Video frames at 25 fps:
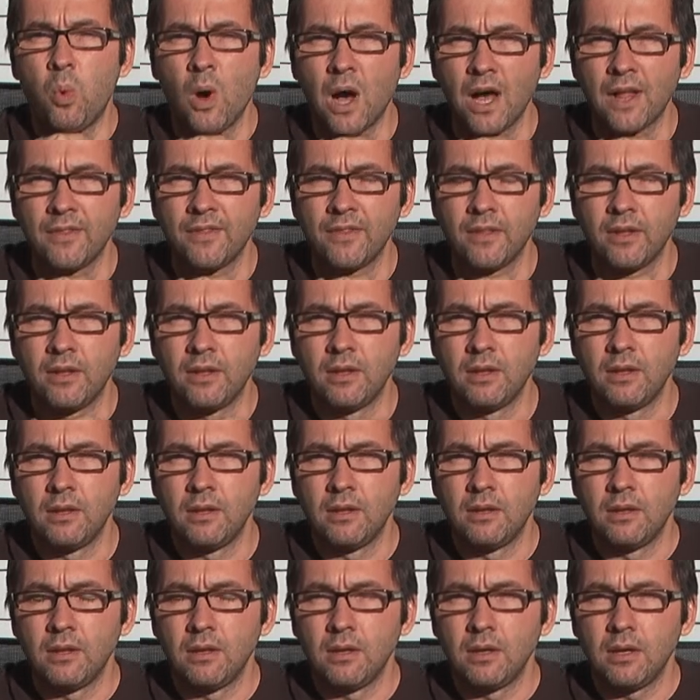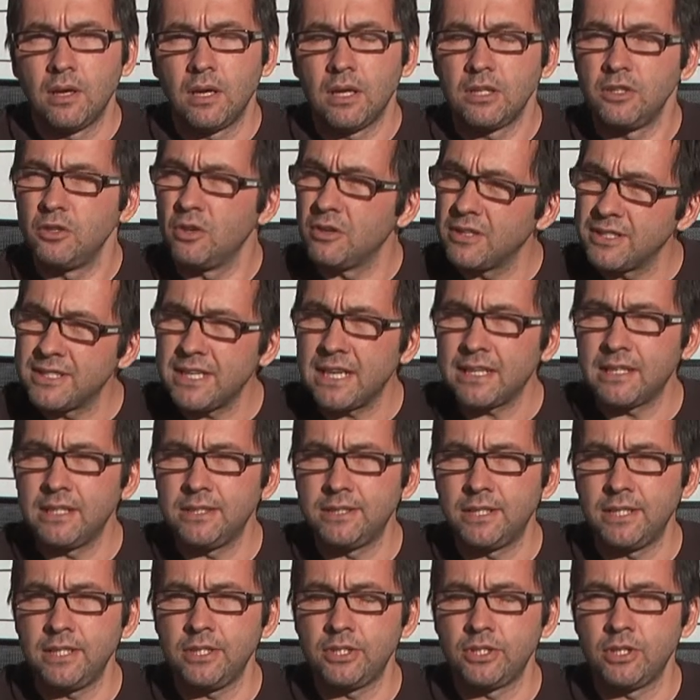one. Not
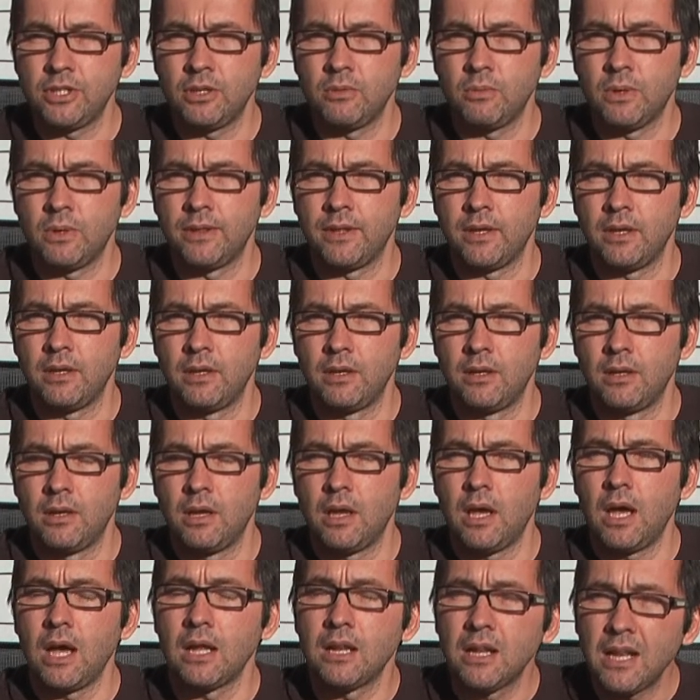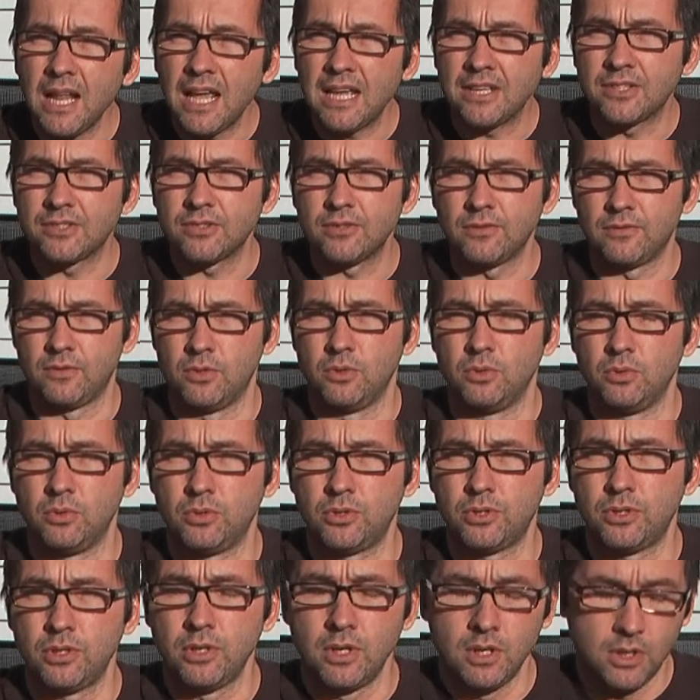exactly t-shirt weather, unless, of
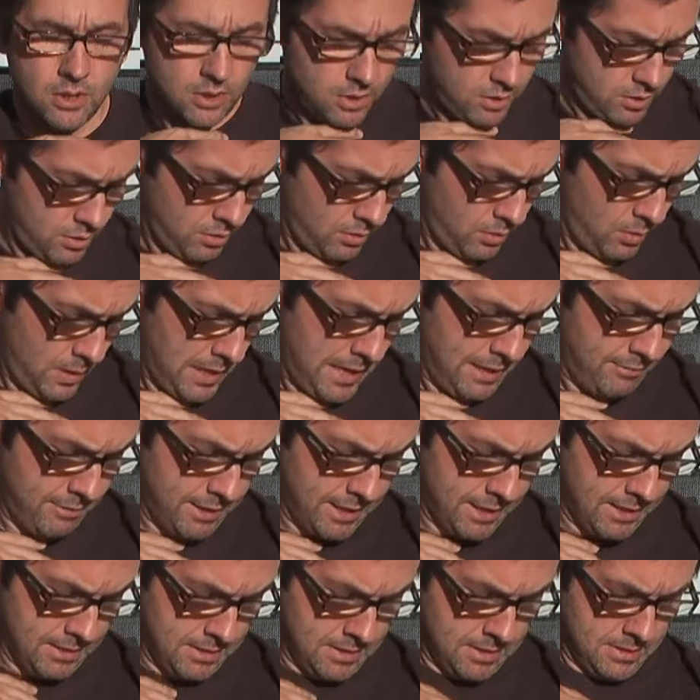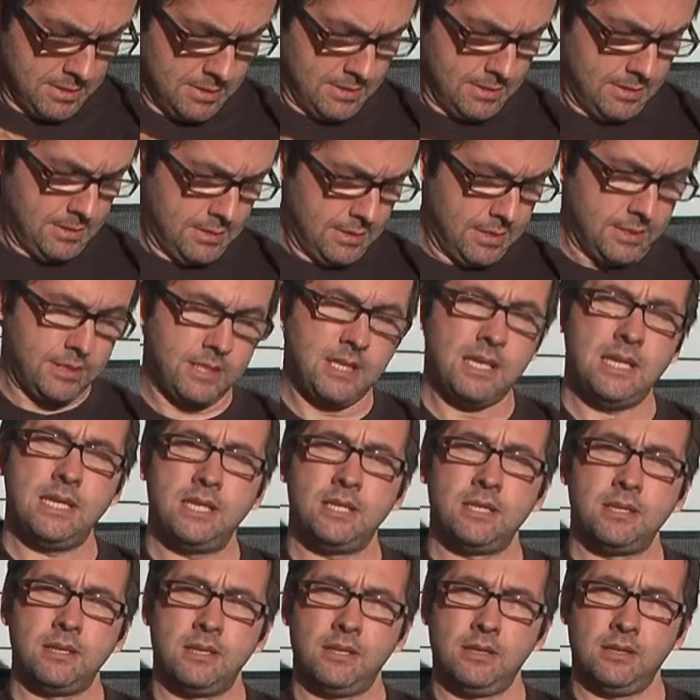course, you're wearing a
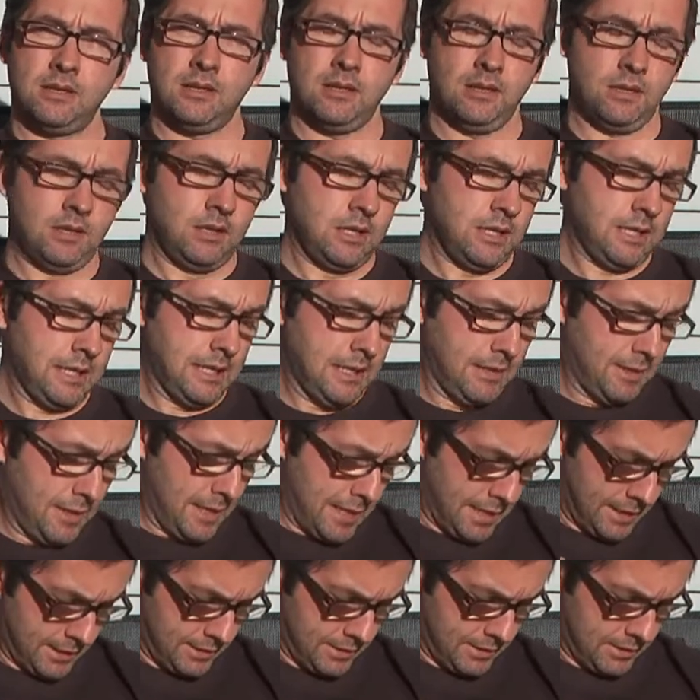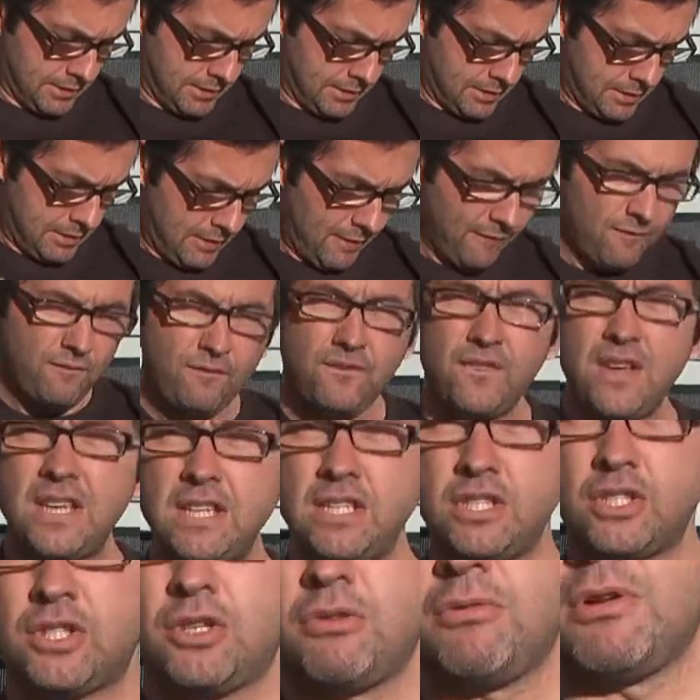t-shirt like this.
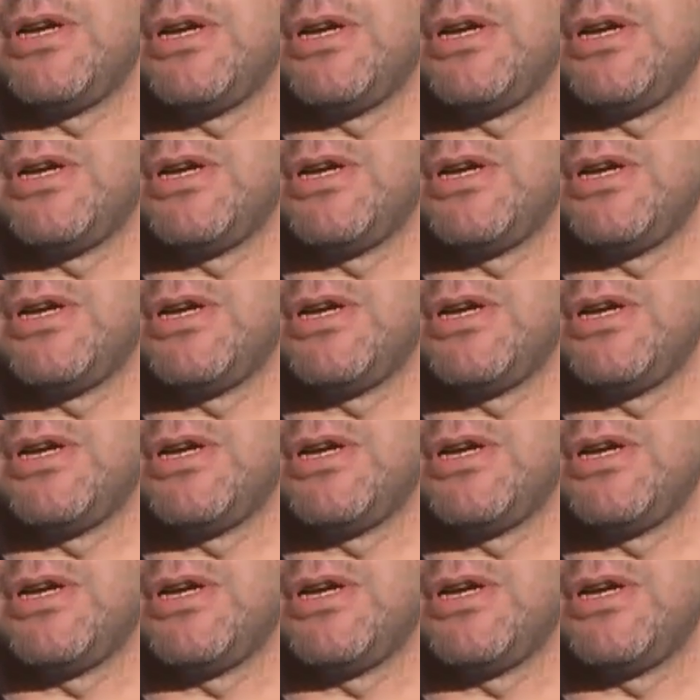Feast